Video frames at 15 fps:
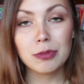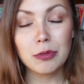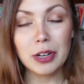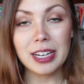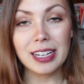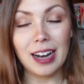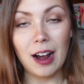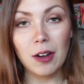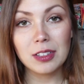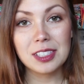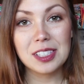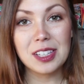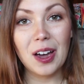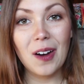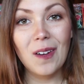freaking out.
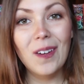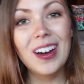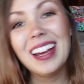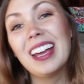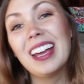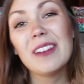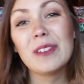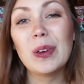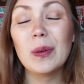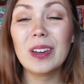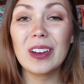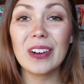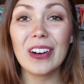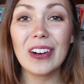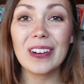So if you
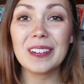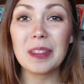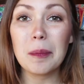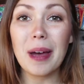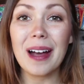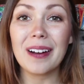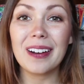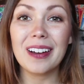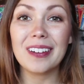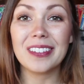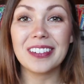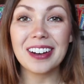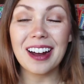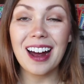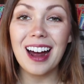hear her in the
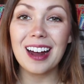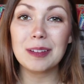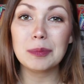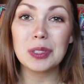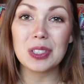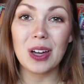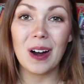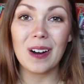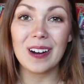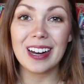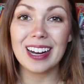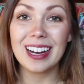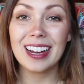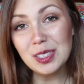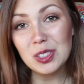background, I'm
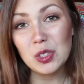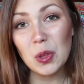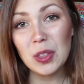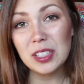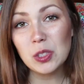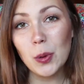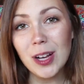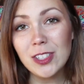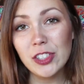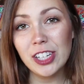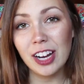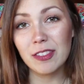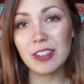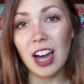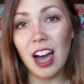sorry. So this question I've